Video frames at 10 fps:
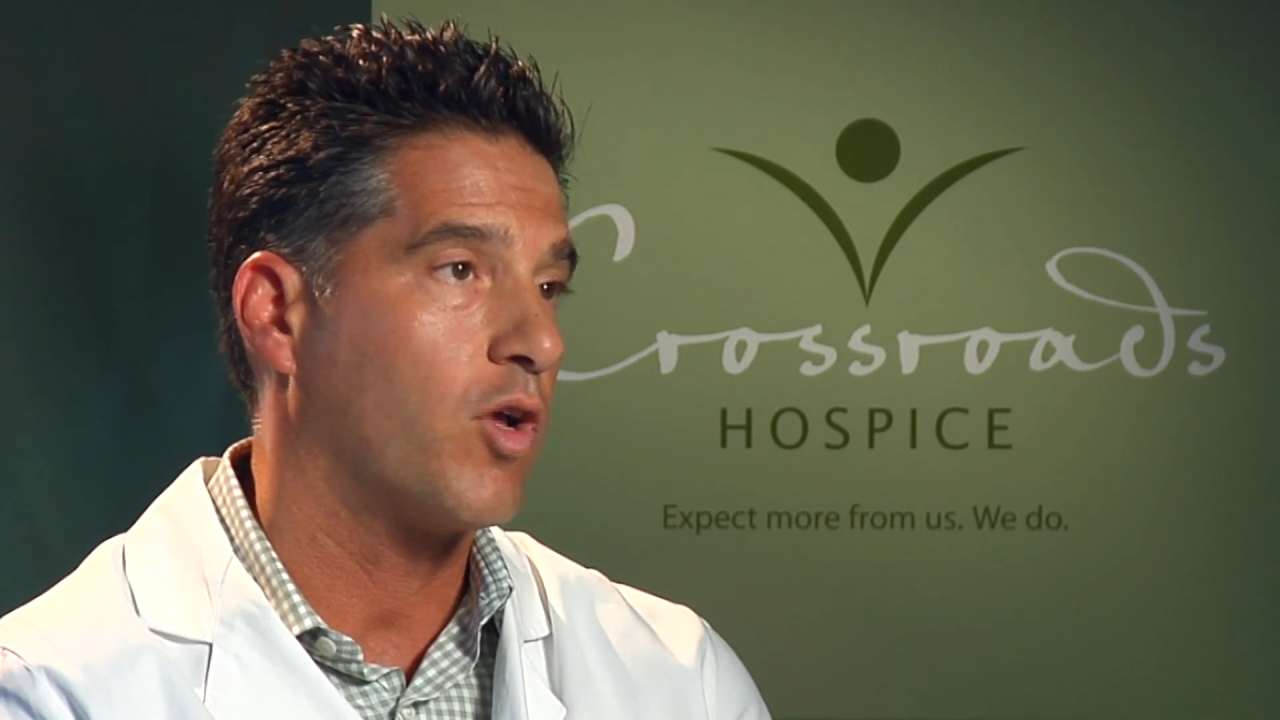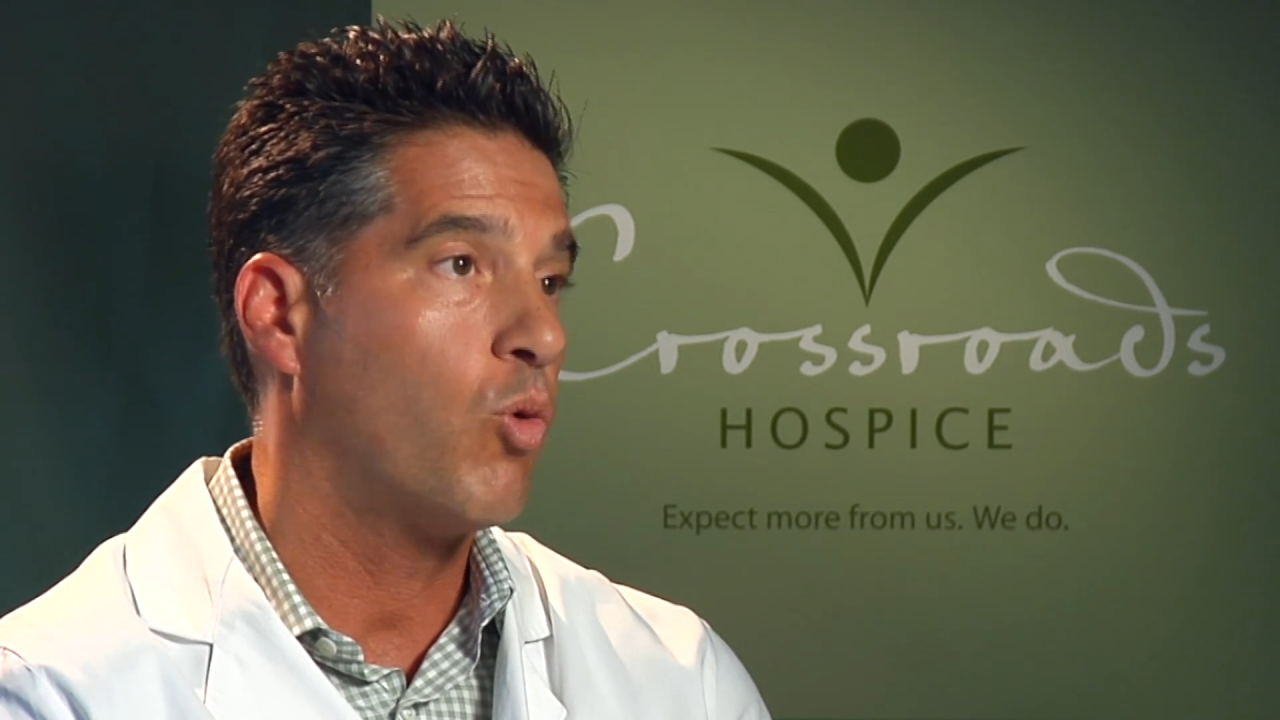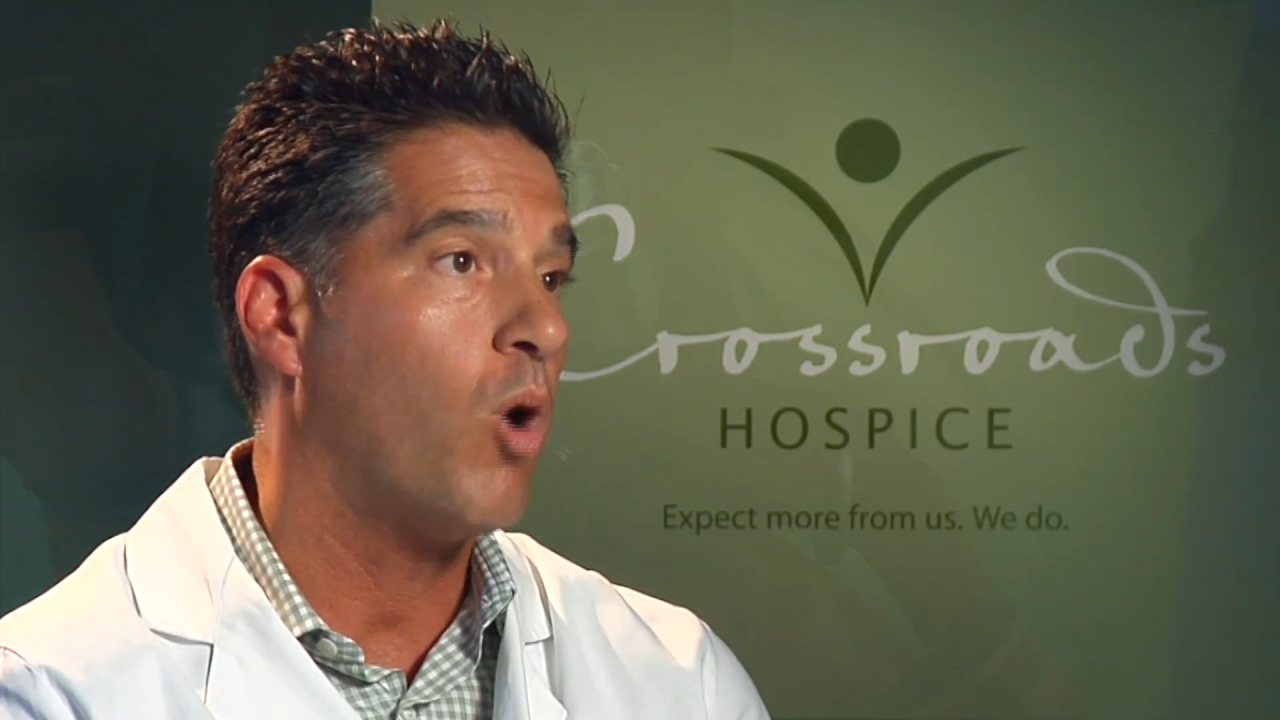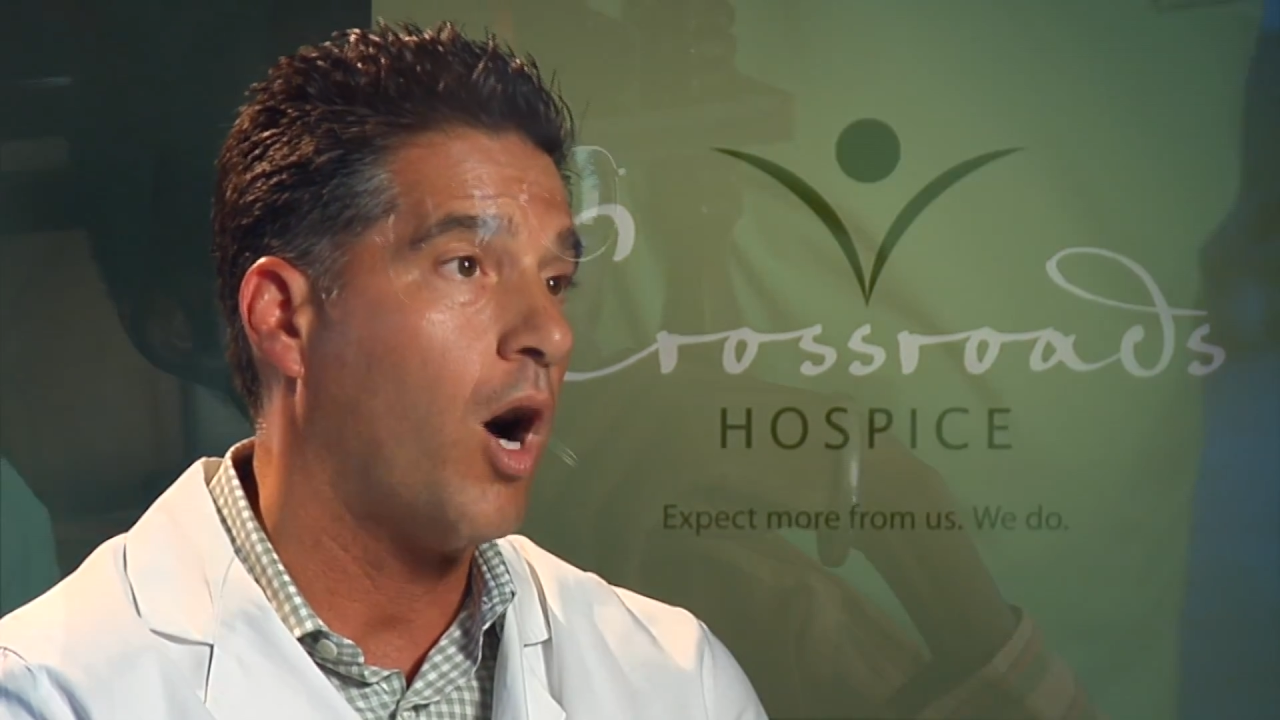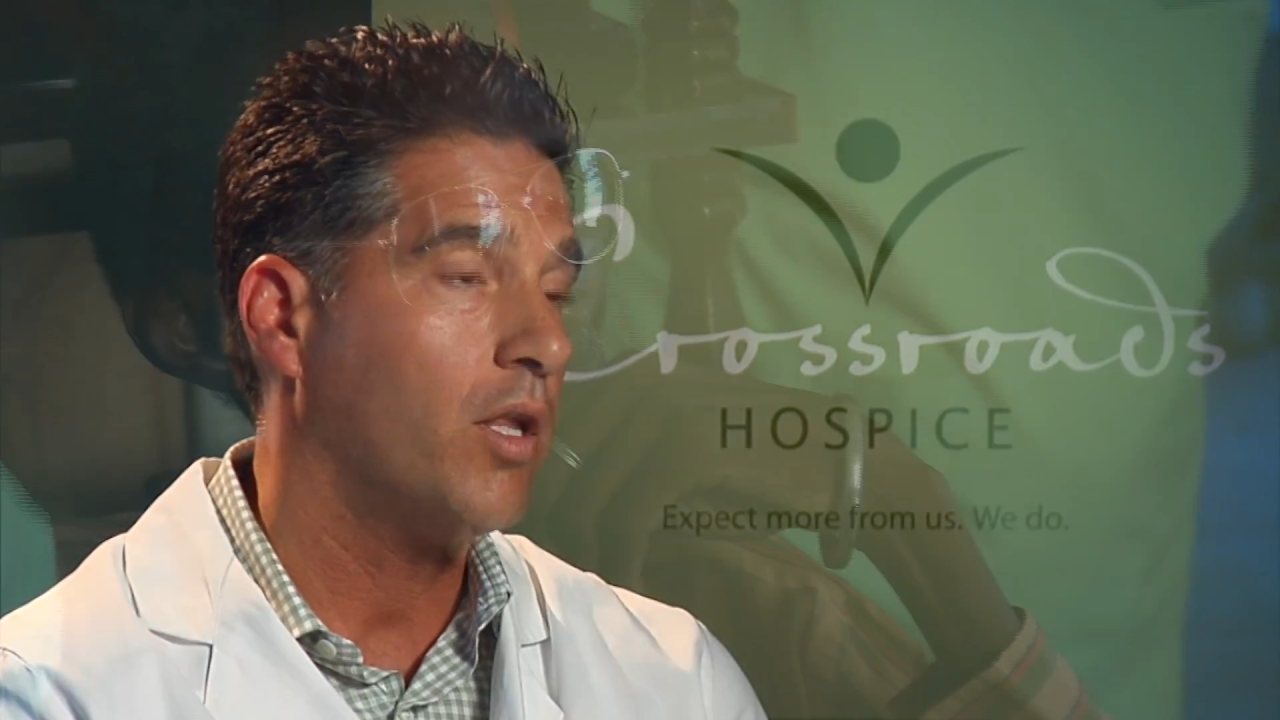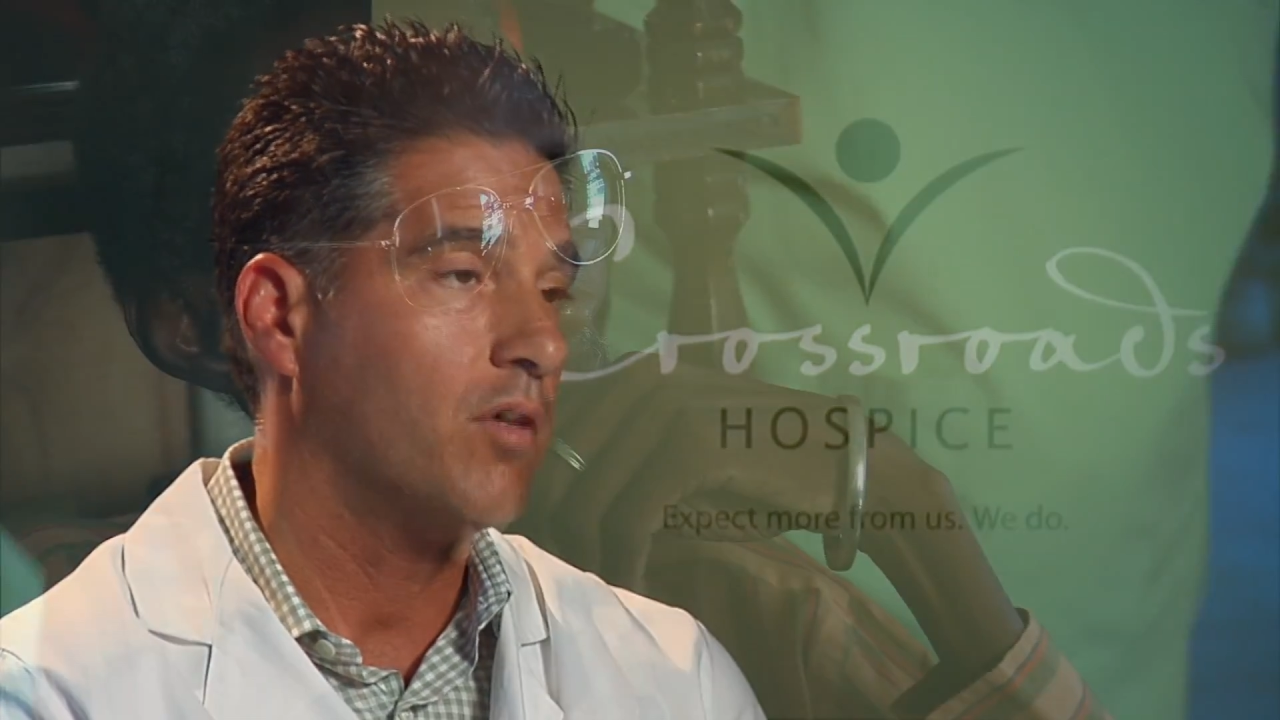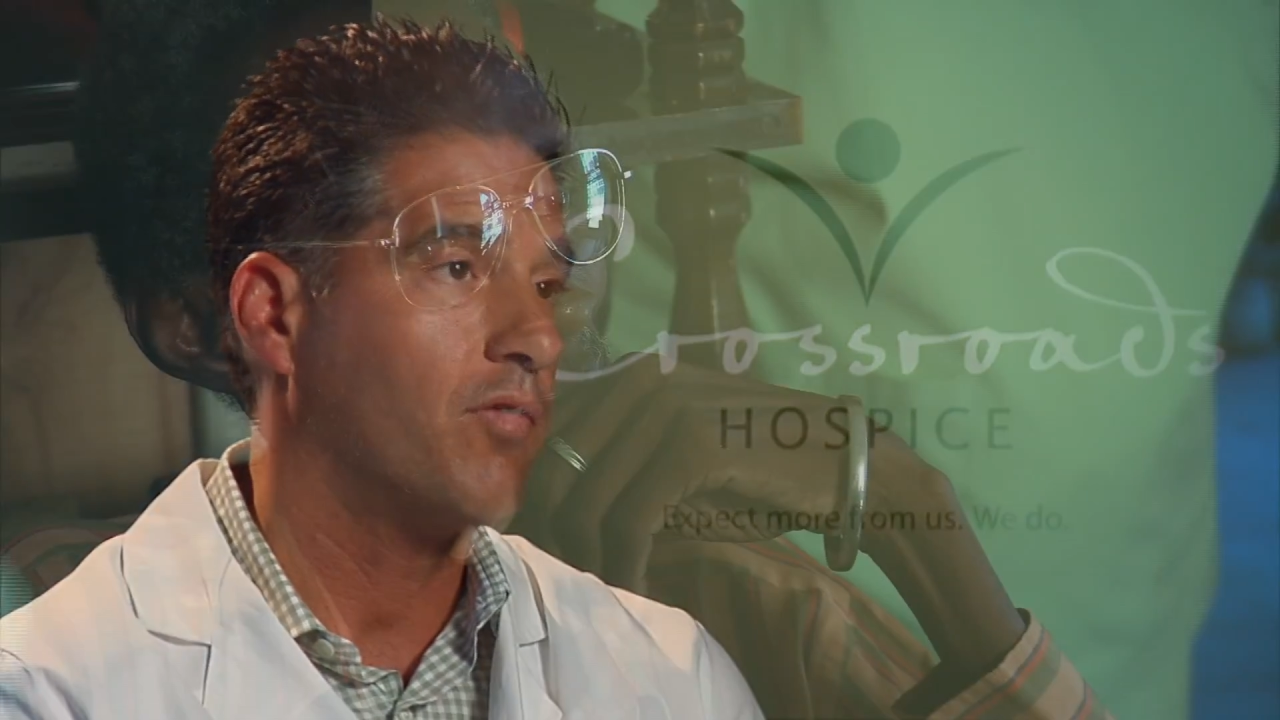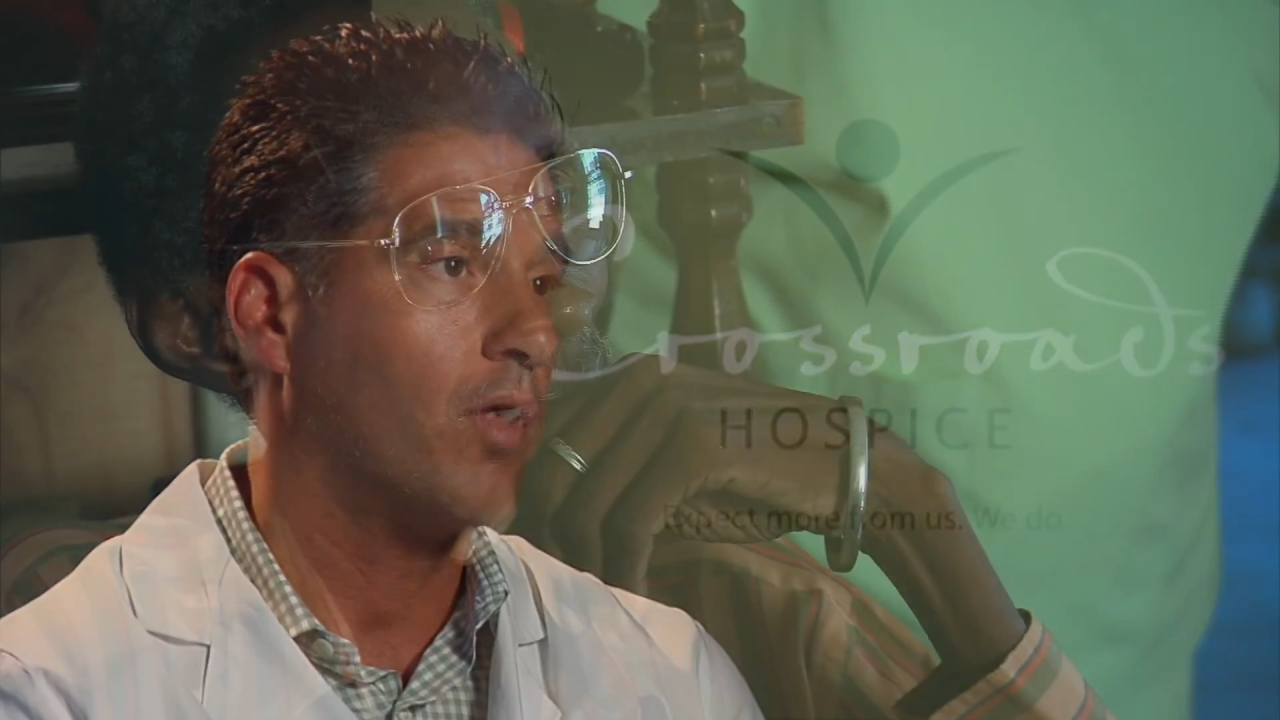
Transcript: quality of